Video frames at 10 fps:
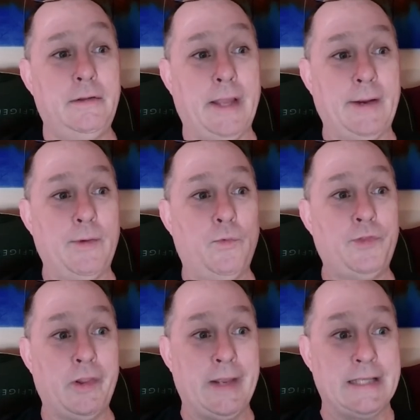Like
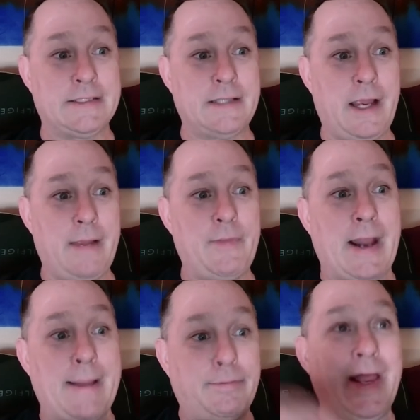the last time that
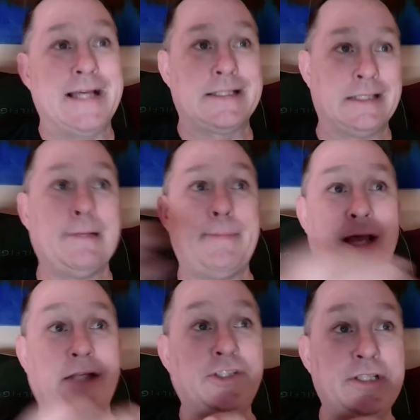I blasted the
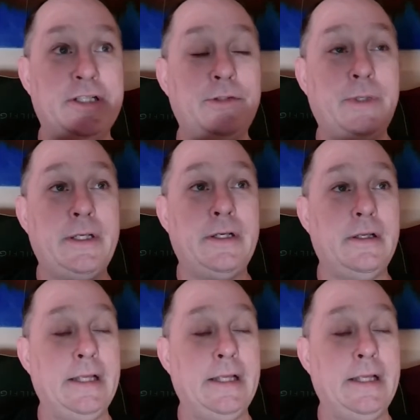patches into it,